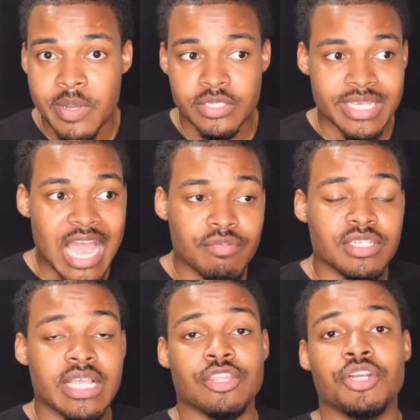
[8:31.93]
Because the average
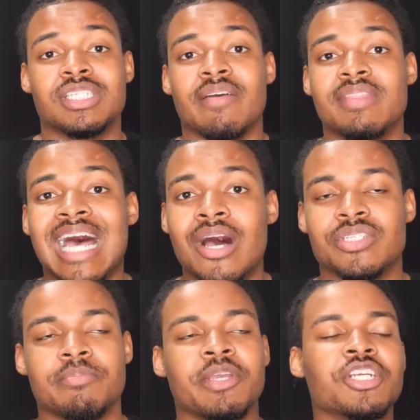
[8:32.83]
is like thirty-seven
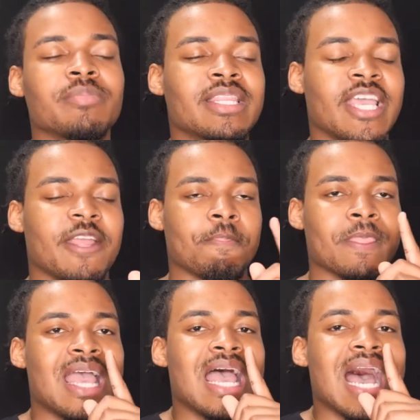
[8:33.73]
thousand. But here's my thing:
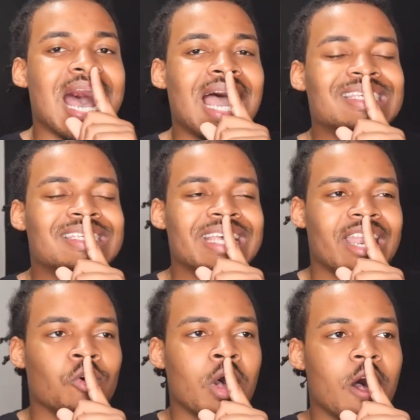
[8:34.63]
I
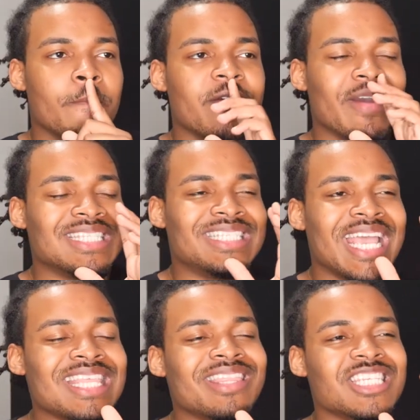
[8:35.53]
said, well, if I
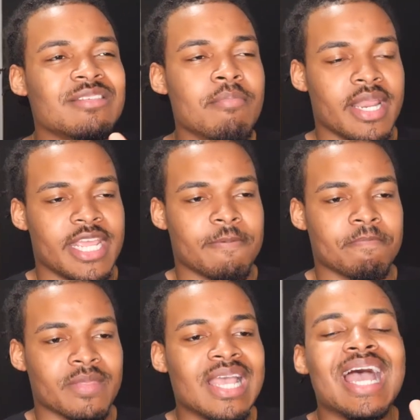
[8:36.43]
take this money
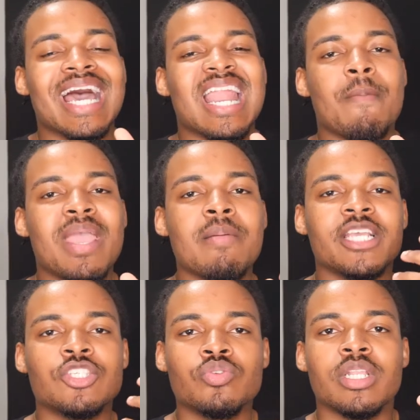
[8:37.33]
and I pay
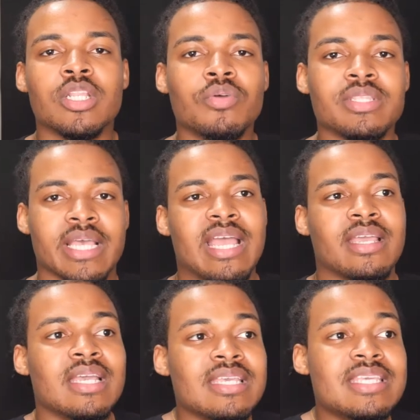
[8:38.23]
my student loan debt,
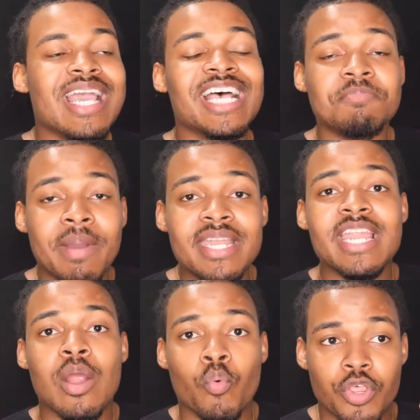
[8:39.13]
yes, my
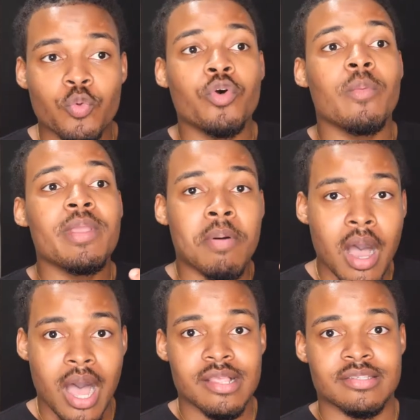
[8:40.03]
net worth will be
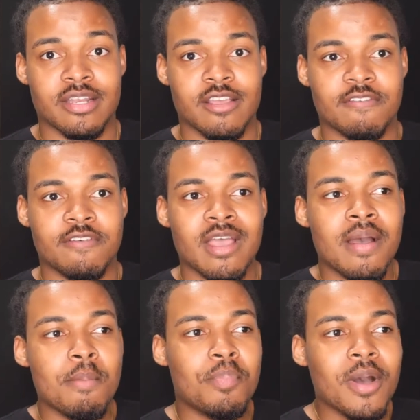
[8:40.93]
positive,
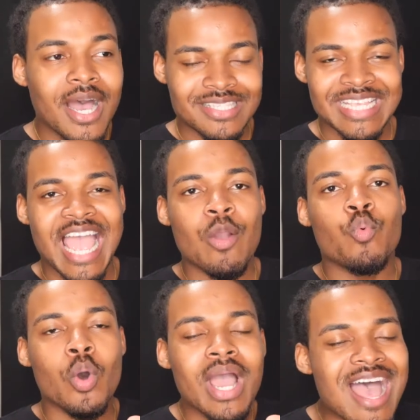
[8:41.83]
but I
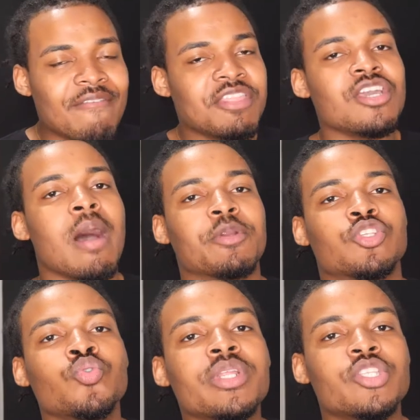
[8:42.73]
won't have the
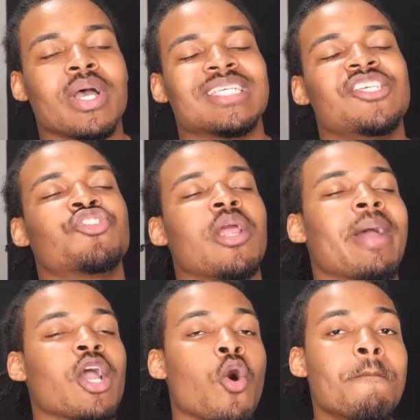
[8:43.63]
opportunity to actually start
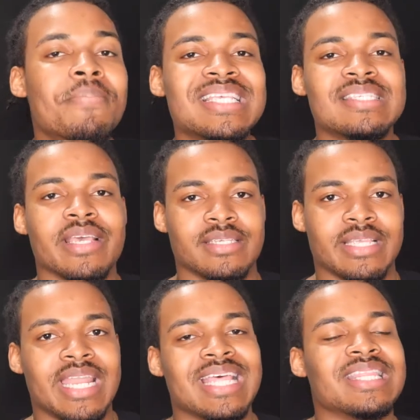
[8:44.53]
my own business.
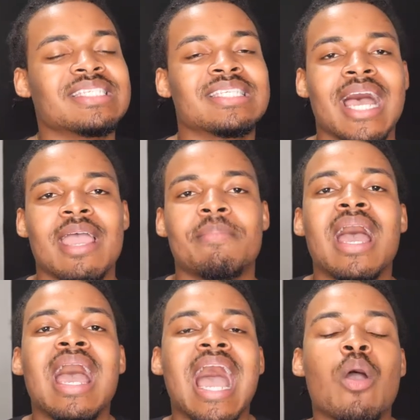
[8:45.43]
And at this time,
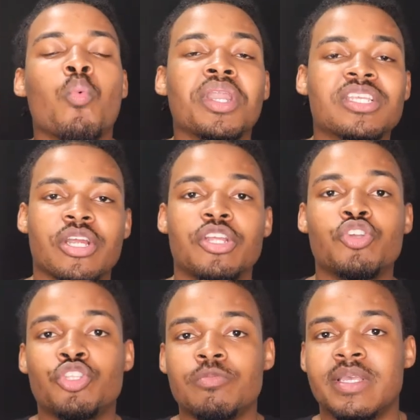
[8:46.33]
I want to start a
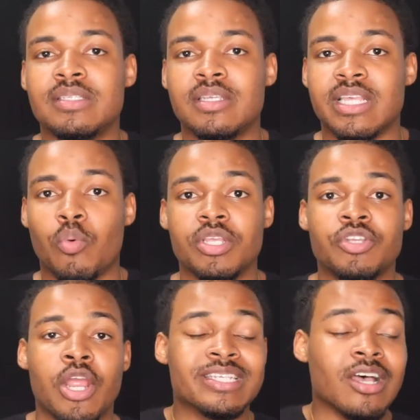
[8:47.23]
YouTube business. I want to
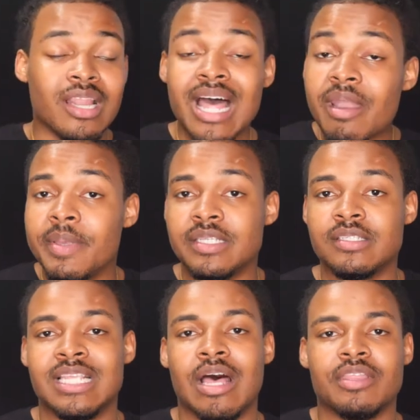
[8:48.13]
start a, a lot of
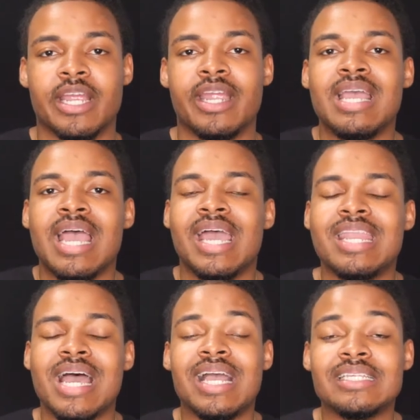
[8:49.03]
businesses out there,
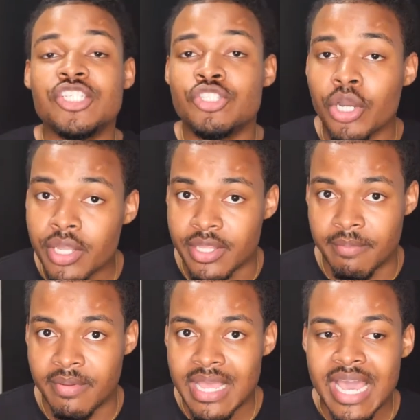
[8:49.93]
and I actually started
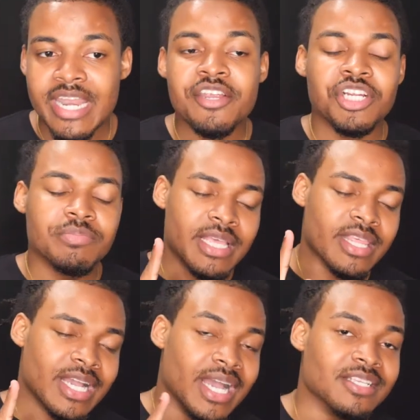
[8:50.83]
them. And here's my
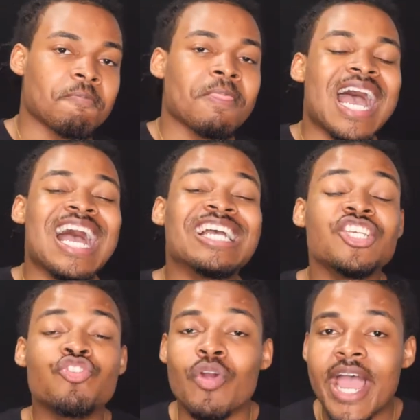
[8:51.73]
thing, guys. I
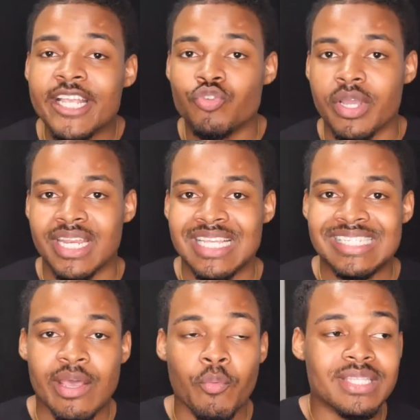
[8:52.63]
actually graduated
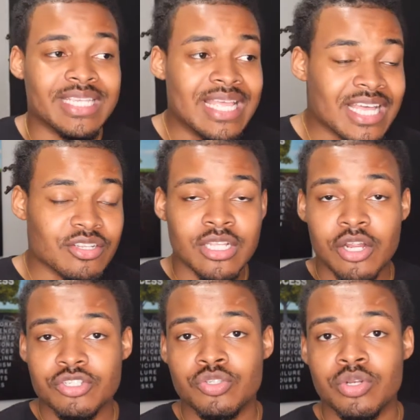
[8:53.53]
instead with ten thousand
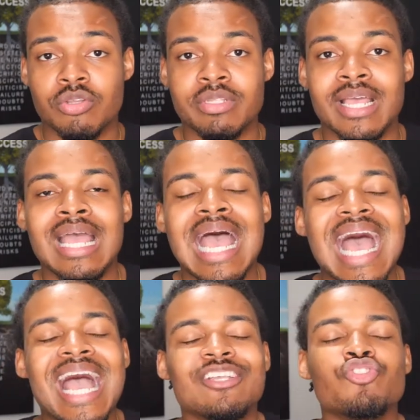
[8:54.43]
dollars in student loan debt.
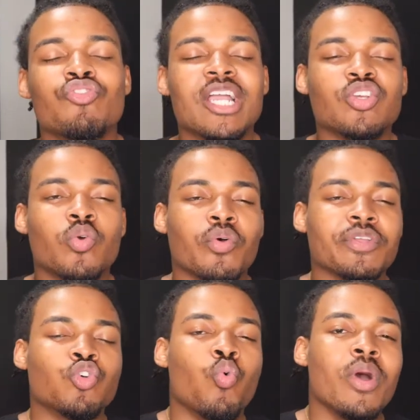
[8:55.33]
I actually graduated with over
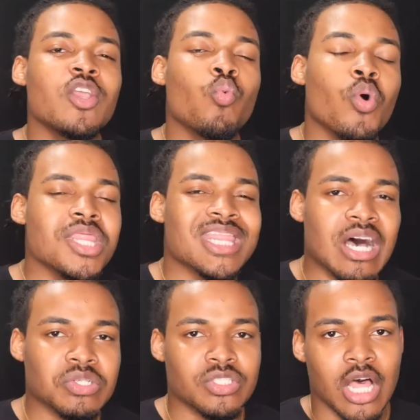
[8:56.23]
twenty one
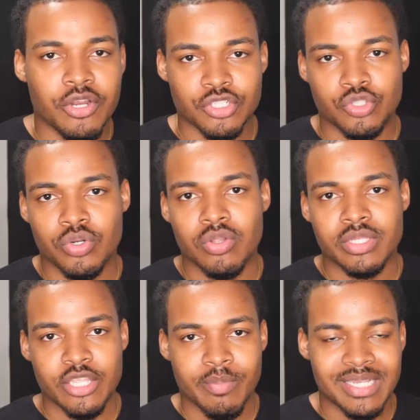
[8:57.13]
thousand dollars in student loan
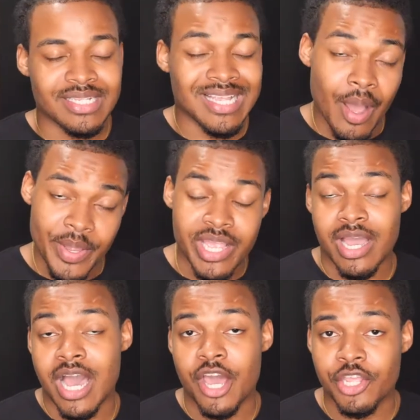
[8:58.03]
debt. You might say, Tommy,
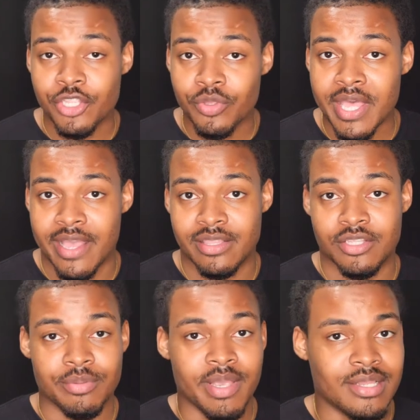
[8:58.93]
how do you do that?
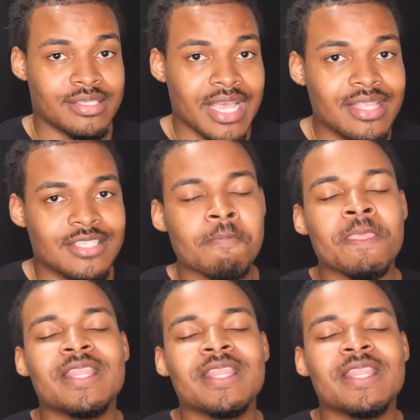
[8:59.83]
Doesn't make any sense.